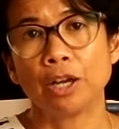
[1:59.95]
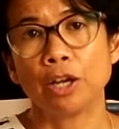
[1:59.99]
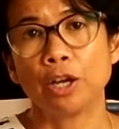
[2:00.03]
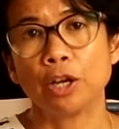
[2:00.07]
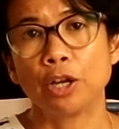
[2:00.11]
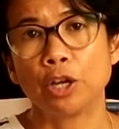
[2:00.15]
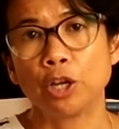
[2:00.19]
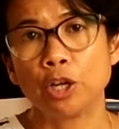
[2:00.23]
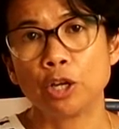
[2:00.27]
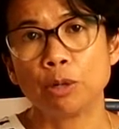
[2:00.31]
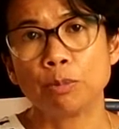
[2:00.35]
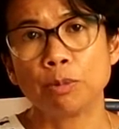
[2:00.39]

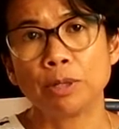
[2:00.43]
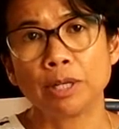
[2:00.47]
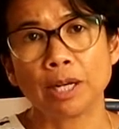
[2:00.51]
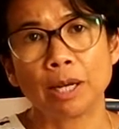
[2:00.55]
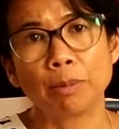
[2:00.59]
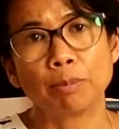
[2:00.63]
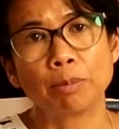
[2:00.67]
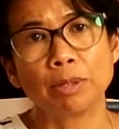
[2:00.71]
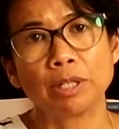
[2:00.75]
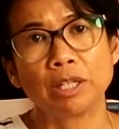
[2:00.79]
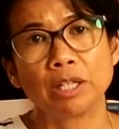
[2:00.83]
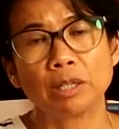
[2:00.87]
human
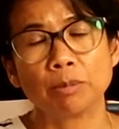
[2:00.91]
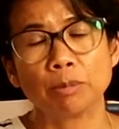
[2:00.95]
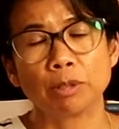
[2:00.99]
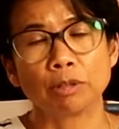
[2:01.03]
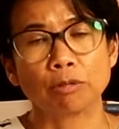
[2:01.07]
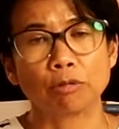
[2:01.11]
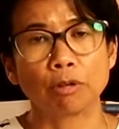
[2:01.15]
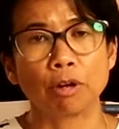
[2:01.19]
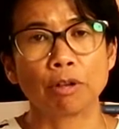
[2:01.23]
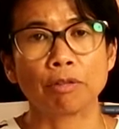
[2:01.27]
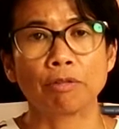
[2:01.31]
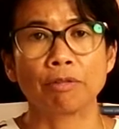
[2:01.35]

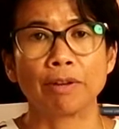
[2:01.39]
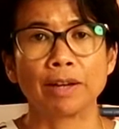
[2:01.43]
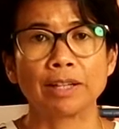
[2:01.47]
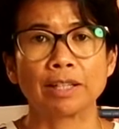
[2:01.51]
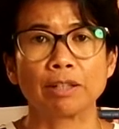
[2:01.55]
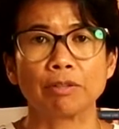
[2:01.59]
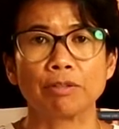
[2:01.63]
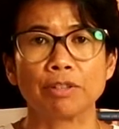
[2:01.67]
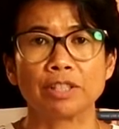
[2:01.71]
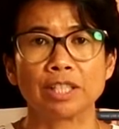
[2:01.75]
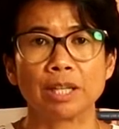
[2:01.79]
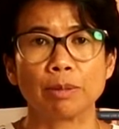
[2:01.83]
epidermal growth
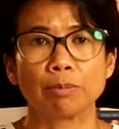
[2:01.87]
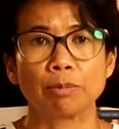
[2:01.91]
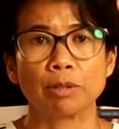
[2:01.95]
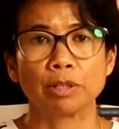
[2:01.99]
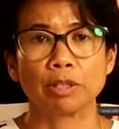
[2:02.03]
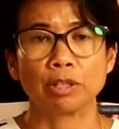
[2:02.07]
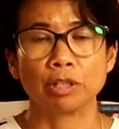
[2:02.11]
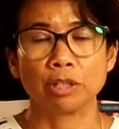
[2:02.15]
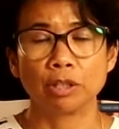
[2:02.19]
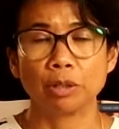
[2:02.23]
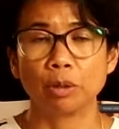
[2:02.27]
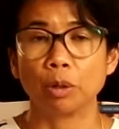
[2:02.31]
factor receptor
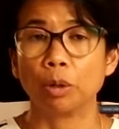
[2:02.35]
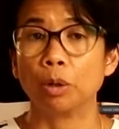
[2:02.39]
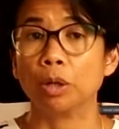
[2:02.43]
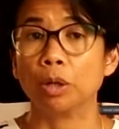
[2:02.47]
2, or